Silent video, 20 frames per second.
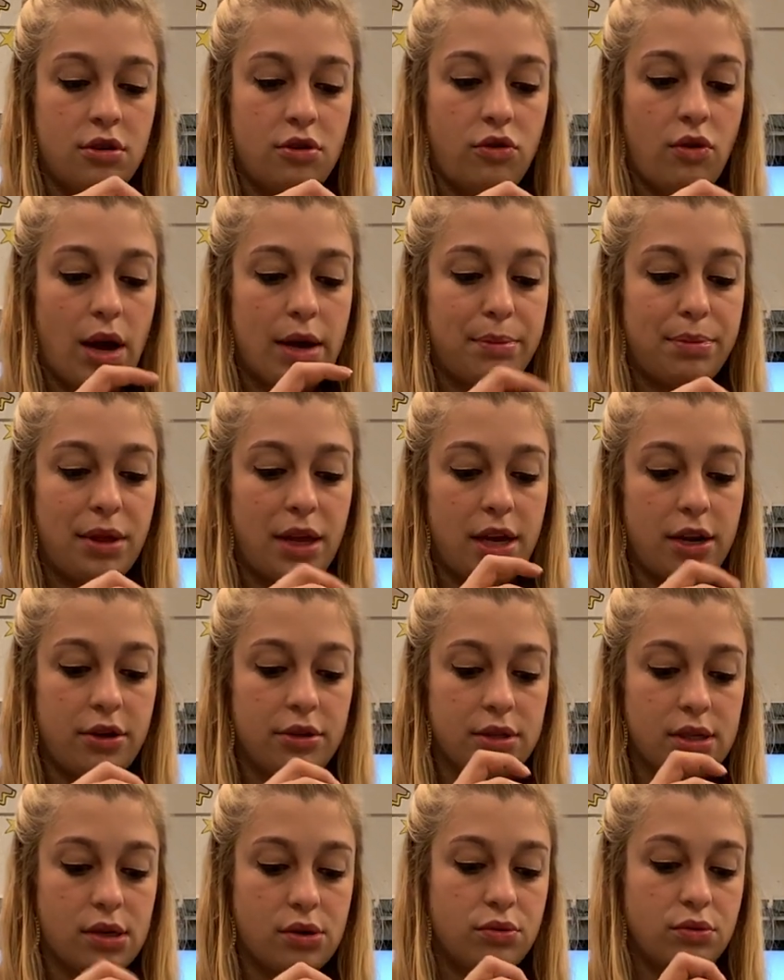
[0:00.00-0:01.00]
White Play-Doh
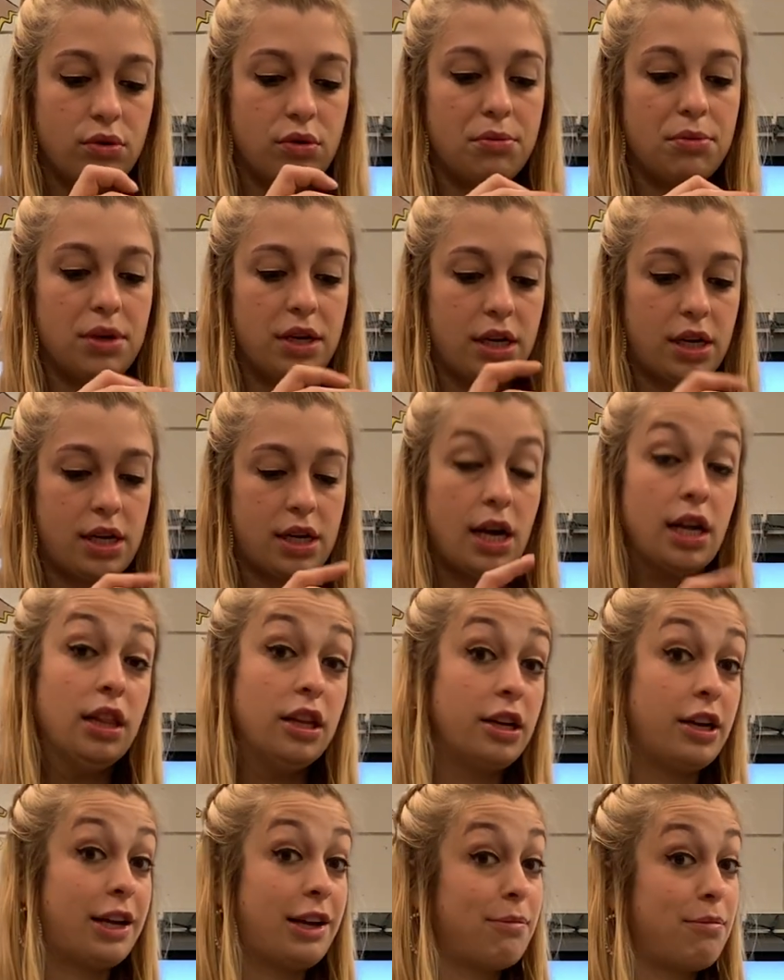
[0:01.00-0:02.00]
is cool, but
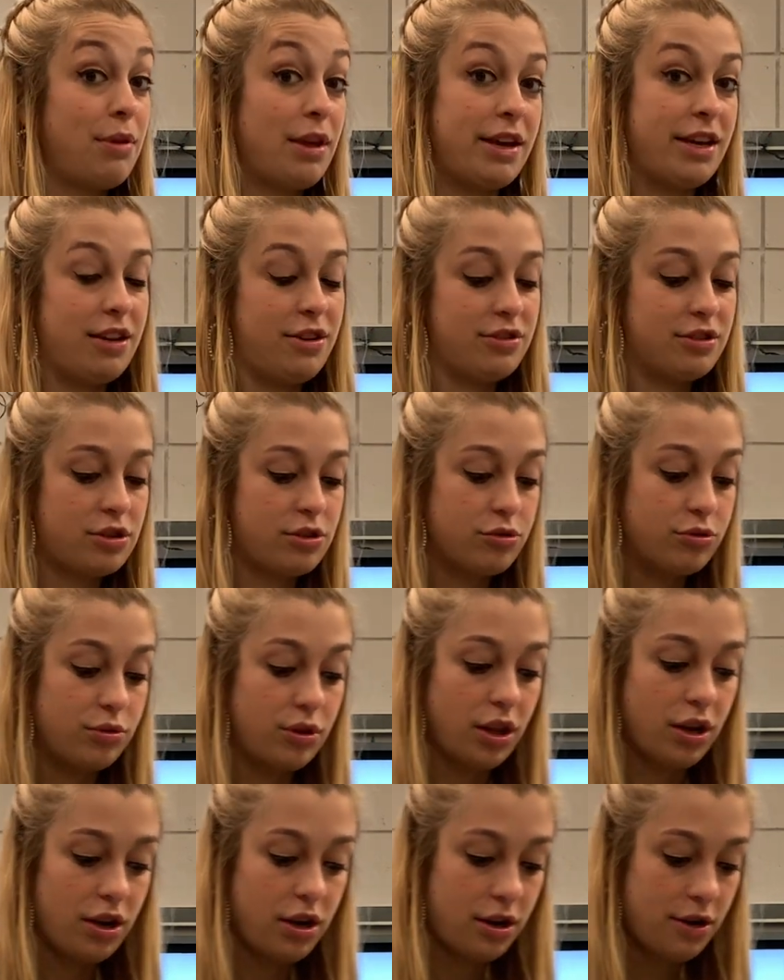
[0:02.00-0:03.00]
coloring Play-Doh is
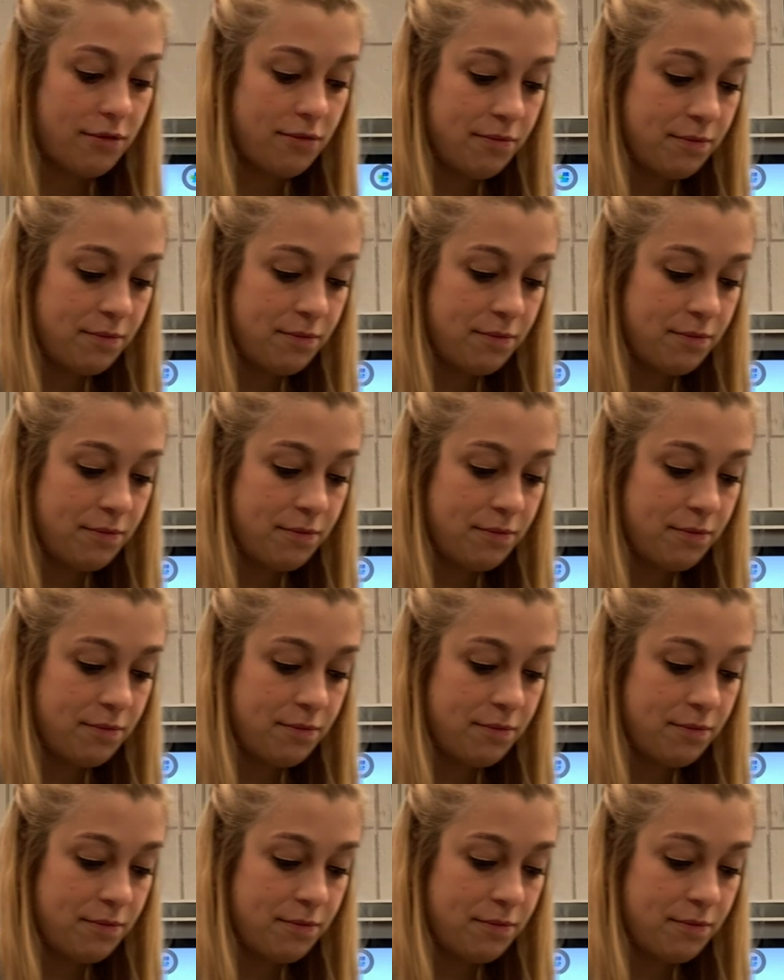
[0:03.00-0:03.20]
cooler.